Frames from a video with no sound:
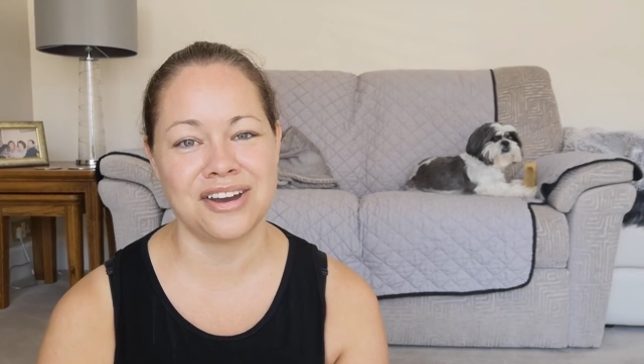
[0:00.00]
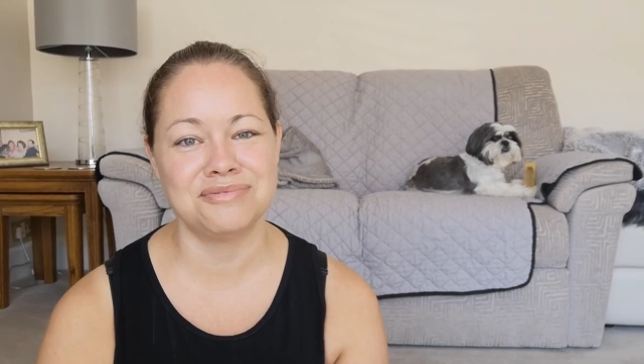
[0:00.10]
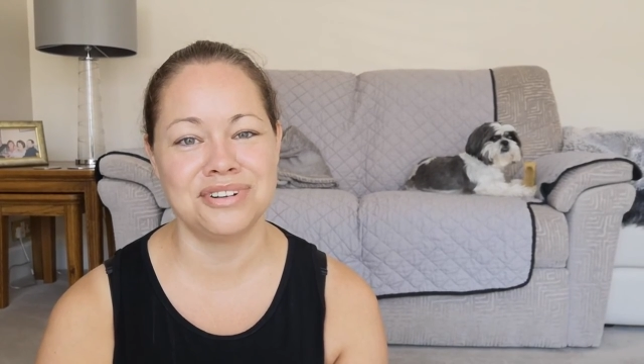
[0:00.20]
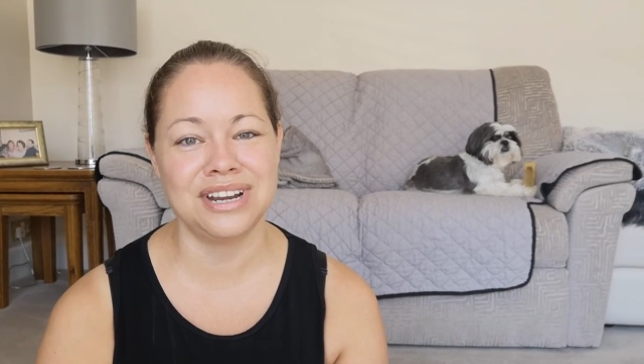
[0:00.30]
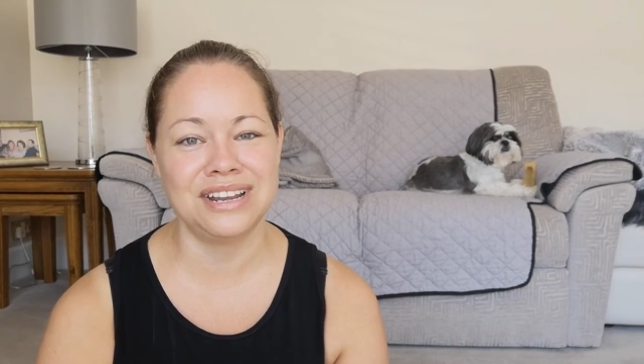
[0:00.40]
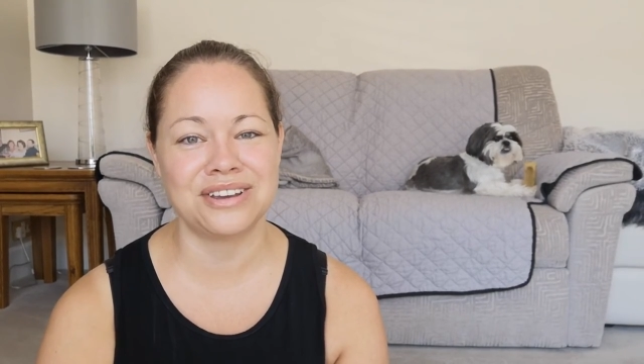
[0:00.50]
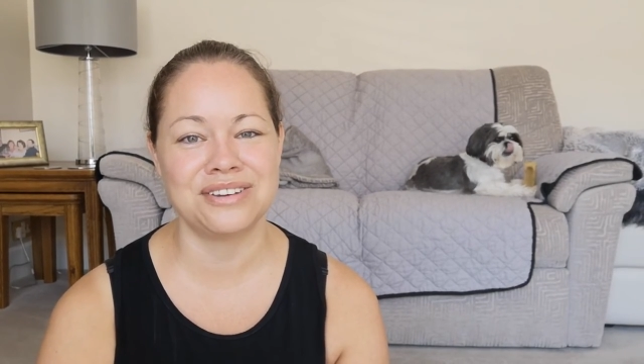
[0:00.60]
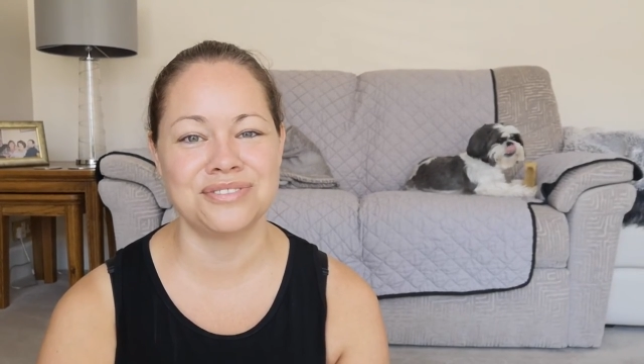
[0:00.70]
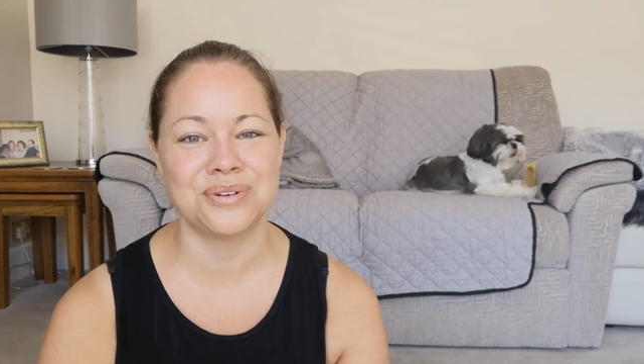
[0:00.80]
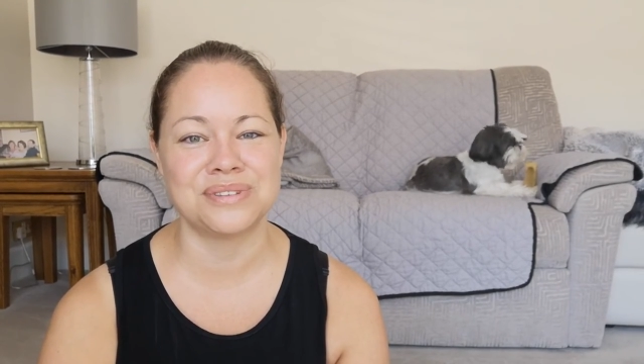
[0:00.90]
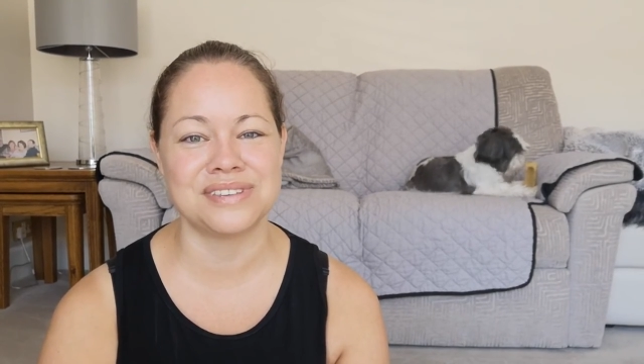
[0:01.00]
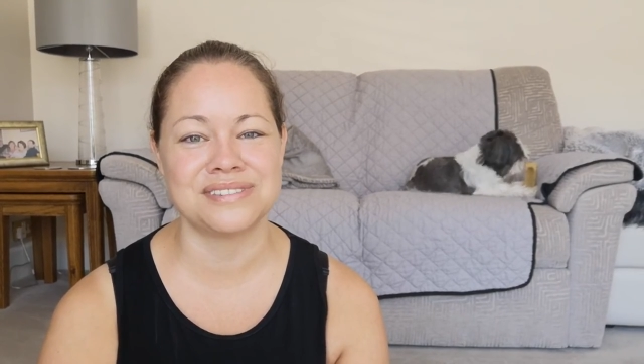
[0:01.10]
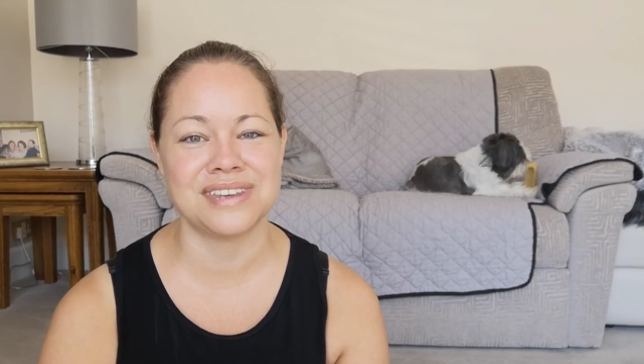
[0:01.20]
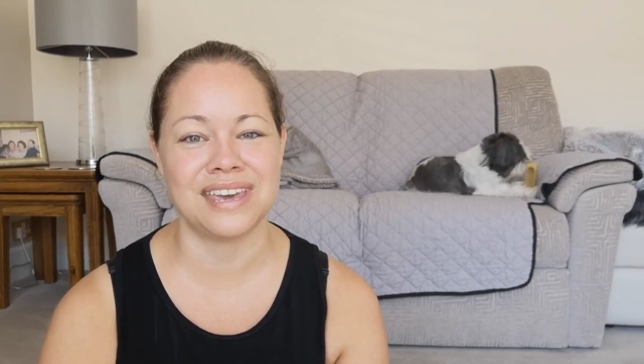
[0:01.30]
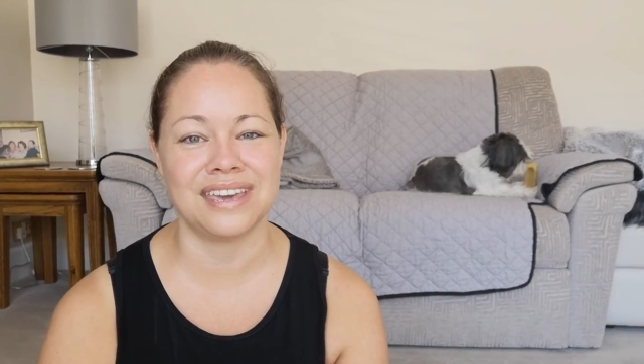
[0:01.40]
I'm really looking forward to
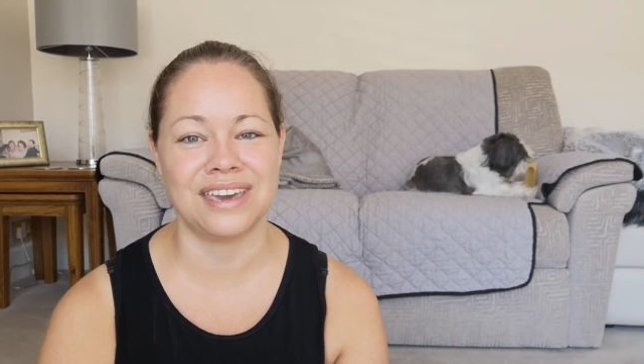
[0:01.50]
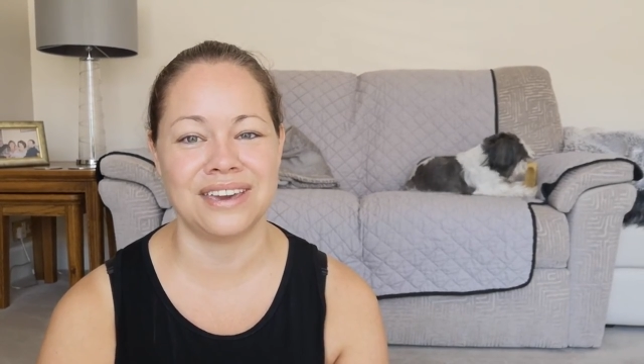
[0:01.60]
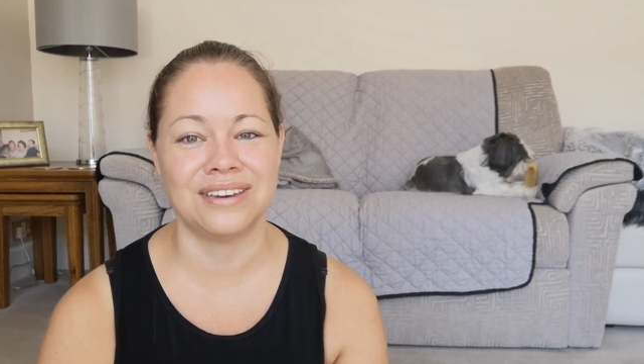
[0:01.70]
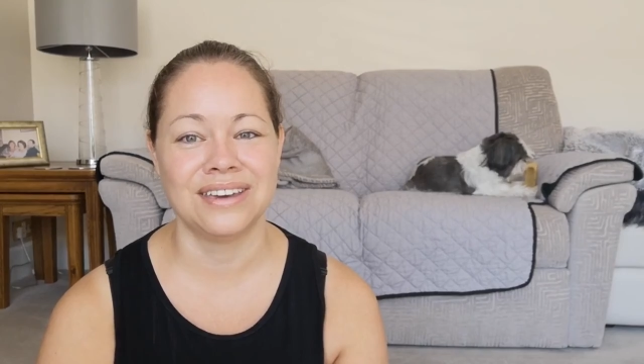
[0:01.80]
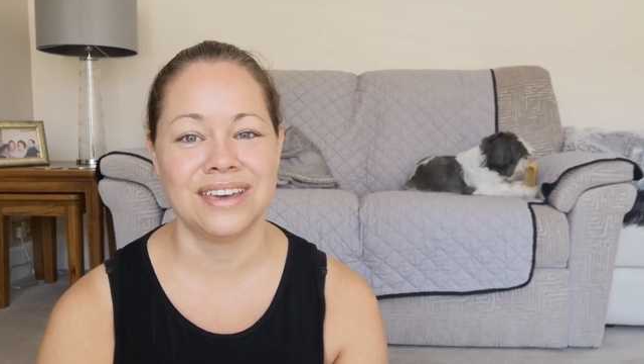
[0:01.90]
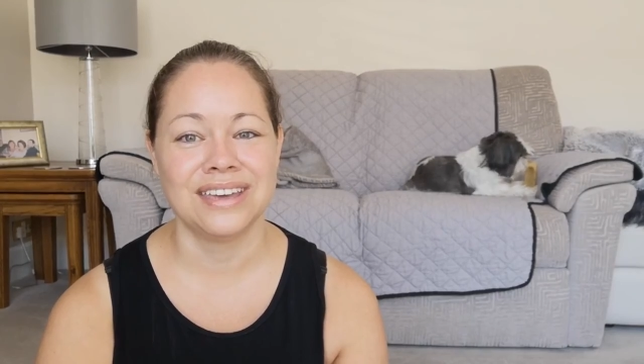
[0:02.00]
seeing you.